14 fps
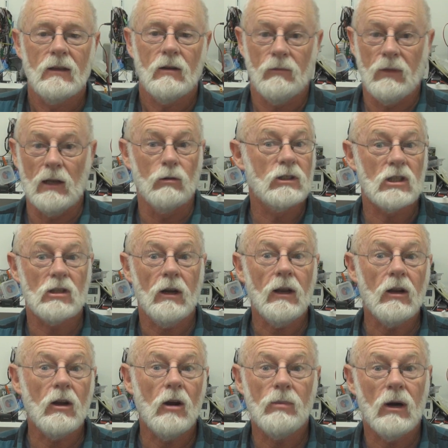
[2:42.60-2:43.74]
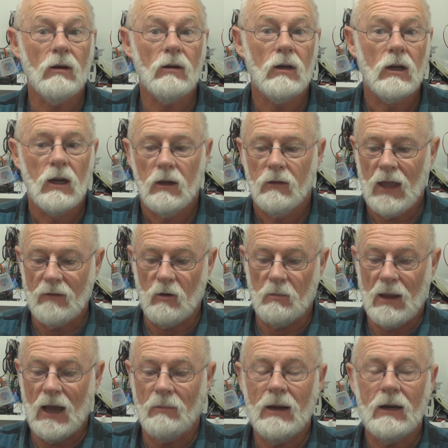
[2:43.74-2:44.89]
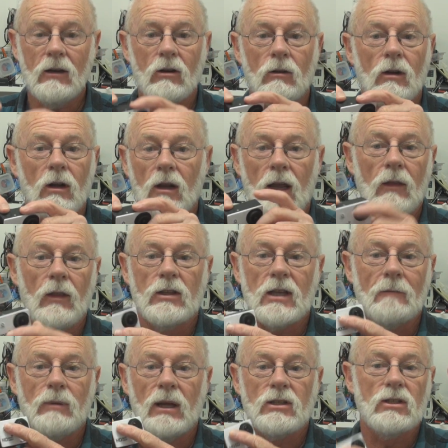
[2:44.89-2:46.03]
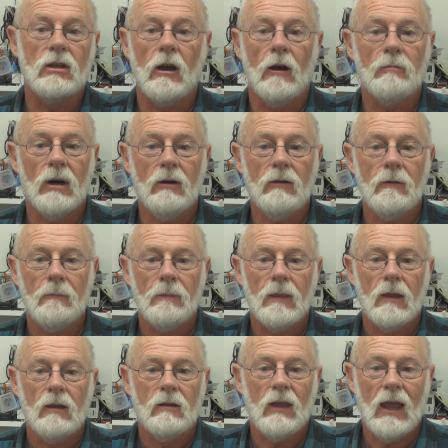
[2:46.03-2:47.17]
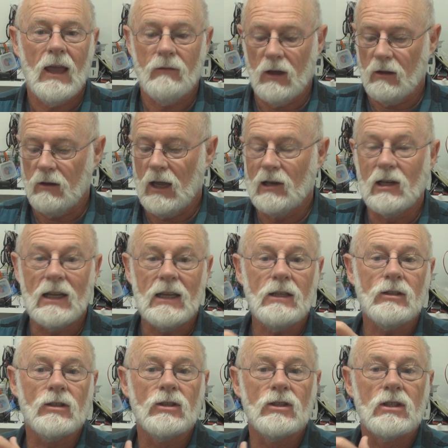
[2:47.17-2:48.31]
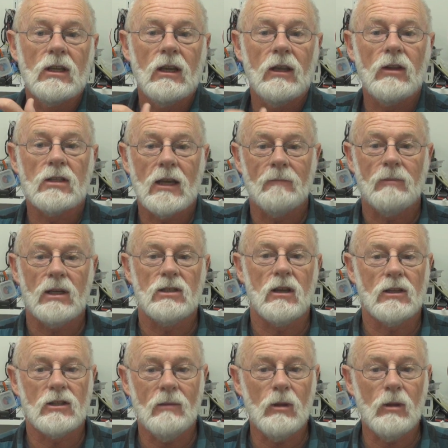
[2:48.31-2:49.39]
Don't they look just like a GoPro? They have a power button in the same place as a GoPro. They have a lens in the same place as a GoPro.